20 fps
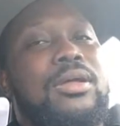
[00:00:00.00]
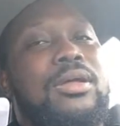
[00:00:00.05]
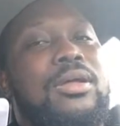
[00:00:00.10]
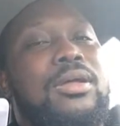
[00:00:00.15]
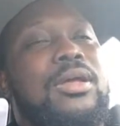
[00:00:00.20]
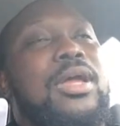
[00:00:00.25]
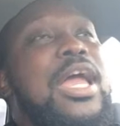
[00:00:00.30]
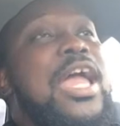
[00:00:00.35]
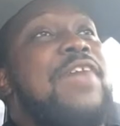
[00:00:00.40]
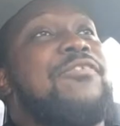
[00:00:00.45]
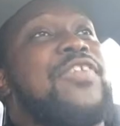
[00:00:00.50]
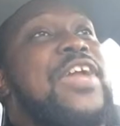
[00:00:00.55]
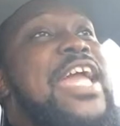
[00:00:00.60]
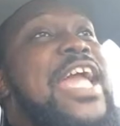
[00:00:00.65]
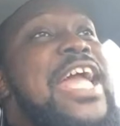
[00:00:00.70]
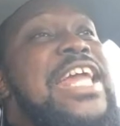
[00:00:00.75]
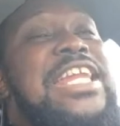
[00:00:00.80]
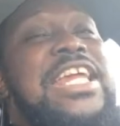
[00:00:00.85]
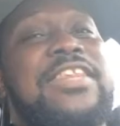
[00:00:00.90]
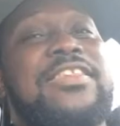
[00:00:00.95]
If
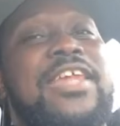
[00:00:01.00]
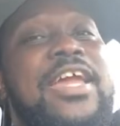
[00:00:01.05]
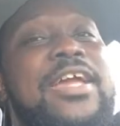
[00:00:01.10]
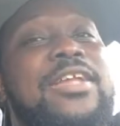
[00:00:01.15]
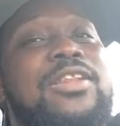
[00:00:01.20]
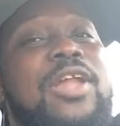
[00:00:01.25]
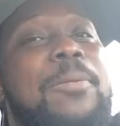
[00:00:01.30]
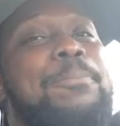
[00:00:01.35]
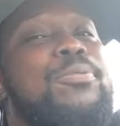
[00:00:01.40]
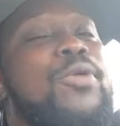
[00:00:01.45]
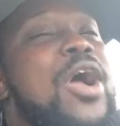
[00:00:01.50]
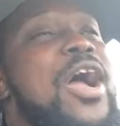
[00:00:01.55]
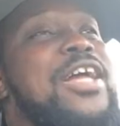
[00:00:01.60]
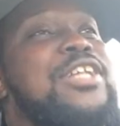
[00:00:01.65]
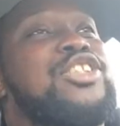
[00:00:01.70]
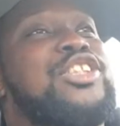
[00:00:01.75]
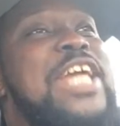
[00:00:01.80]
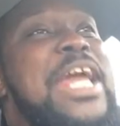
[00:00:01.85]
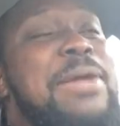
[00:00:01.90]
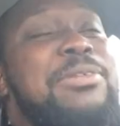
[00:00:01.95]
anything, LeBron
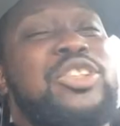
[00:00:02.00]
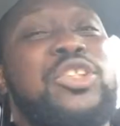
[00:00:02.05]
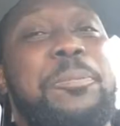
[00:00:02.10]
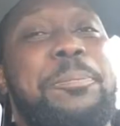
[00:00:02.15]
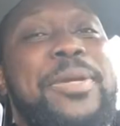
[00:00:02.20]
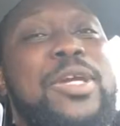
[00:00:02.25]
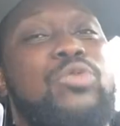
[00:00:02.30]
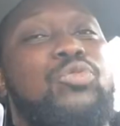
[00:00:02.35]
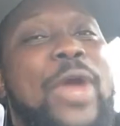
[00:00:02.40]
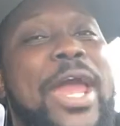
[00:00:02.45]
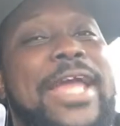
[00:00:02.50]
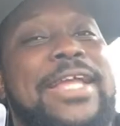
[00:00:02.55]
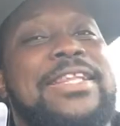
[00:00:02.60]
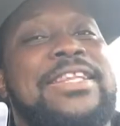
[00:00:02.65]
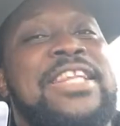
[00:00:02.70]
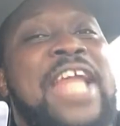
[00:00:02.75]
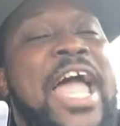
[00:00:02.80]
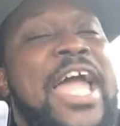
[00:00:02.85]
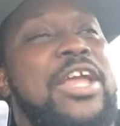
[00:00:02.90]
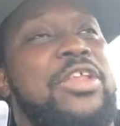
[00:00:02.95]
James should be ranked
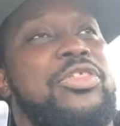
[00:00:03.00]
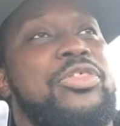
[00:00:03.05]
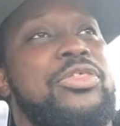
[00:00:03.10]
9th.